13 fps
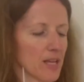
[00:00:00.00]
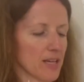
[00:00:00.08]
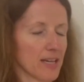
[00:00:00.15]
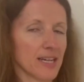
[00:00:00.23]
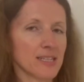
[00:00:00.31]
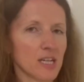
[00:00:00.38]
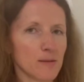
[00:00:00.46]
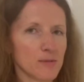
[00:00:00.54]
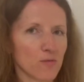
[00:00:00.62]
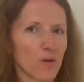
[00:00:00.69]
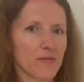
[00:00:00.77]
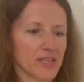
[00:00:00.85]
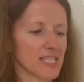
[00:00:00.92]
In terms of
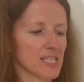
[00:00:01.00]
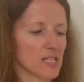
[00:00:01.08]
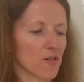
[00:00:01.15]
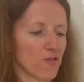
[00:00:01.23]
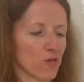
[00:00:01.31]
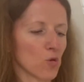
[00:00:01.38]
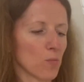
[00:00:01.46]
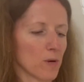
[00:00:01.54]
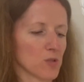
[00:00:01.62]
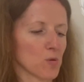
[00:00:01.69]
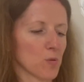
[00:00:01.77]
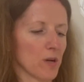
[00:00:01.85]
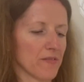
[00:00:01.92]
whether this is full
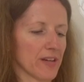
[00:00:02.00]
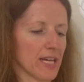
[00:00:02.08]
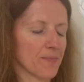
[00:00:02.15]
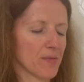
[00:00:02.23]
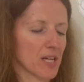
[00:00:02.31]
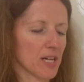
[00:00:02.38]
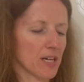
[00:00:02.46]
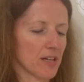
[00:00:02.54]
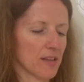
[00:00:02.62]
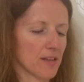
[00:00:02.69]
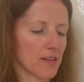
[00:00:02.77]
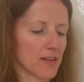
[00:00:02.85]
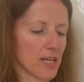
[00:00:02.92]
bottle worthy,
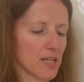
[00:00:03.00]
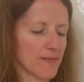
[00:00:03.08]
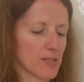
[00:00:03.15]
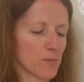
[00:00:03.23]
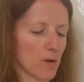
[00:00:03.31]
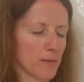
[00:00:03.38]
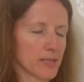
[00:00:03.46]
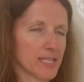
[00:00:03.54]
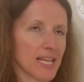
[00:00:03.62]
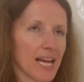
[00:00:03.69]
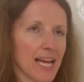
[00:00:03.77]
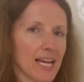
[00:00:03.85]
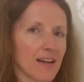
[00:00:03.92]
the only reason why I would
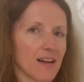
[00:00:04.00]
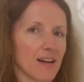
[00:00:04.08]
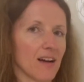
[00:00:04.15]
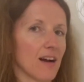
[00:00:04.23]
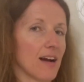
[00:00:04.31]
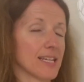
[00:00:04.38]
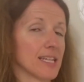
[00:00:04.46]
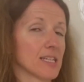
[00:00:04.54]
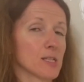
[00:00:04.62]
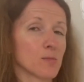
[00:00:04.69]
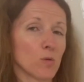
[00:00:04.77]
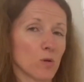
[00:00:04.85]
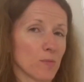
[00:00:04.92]
say I need a
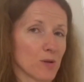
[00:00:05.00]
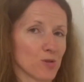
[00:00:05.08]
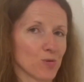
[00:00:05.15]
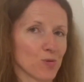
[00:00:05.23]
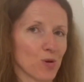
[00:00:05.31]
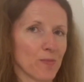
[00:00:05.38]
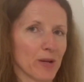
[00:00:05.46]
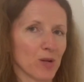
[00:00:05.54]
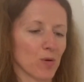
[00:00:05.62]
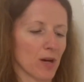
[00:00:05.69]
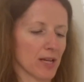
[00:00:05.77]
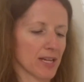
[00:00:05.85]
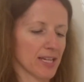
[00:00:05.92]
smaller bottle, not a bigger
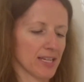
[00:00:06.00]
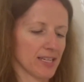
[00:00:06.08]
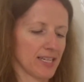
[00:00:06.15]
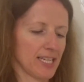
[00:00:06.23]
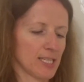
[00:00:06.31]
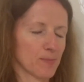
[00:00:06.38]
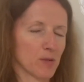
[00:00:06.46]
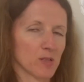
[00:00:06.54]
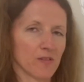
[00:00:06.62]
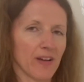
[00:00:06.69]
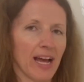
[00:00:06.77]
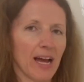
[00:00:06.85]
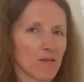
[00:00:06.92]
one, is because of
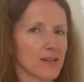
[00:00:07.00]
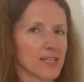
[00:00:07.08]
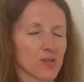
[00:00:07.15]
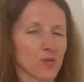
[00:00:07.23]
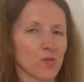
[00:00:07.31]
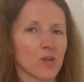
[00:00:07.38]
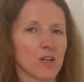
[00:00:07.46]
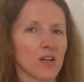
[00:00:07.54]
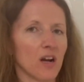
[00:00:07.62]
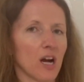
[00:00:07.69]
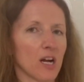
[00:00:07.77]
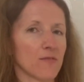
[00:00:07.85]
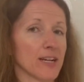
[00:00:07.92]
how little
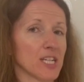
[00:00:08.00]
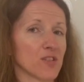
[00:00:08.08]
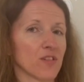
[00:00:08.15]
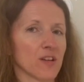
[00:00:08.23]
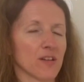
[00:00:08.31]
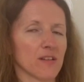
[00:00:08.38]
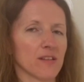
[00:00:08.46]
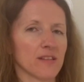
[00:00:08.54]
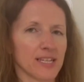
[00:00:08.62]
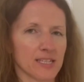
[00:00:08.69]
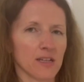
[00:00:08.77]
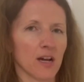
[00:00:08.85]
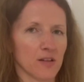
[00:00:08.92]
I reach for
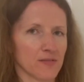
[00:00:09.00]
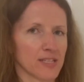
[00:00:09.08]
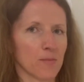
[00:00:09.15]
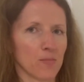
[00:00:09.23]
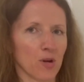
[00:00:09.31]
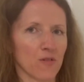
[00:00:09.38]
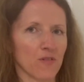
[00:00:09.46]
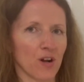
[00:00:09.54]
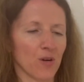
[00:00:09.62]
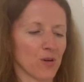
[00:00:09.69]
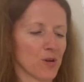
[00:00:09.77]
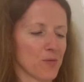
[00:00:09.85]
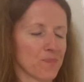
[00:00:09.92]
this kind of scent
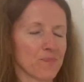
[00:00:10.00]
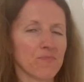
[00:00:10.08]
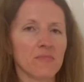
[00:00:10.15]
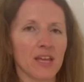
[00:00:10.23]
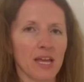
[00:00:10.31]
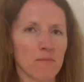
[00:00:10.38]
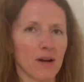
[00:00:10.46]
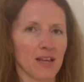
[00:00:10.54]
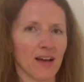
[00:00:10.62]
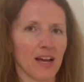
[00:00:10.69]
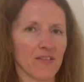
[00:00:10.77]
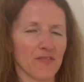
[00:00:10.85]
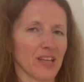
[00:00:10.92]
profile in my
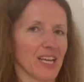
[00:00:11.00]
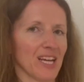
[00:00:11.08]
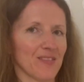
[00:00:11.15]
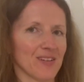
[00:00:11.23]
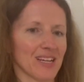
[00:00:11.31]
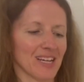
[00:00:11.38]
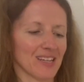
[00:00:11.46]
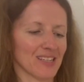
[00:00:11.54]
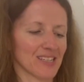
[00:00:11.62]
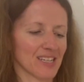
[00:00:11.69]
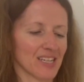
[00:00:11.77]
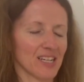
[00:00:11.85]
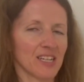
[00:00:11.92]
life here in England.
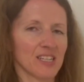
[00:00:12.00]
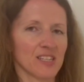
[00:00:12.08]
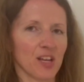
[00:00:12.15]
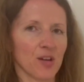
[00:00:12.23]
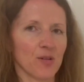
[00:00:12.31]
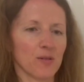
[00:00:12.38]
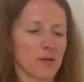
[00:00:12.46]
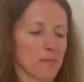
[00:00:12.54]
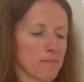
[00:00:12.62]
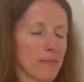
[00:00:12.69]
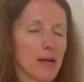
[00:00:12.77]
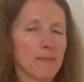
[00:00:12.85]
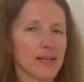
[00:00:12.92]
So
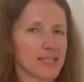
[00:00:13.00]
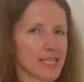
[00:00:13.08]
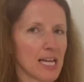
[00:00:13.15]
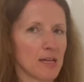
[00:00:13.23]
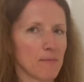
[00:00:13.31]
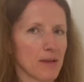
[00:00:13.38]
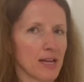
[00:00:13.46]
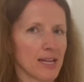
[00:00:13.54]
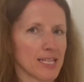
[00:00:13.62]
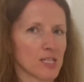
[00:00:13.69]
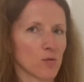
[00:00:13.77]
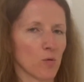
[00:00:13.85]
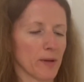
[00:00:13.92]
maybe a
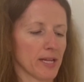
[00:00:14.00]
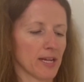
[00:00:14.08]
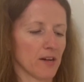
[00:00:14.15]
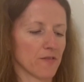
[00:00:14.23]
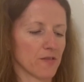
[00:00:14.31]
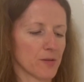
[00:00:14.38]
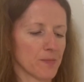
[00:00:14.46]
10ml will be enough.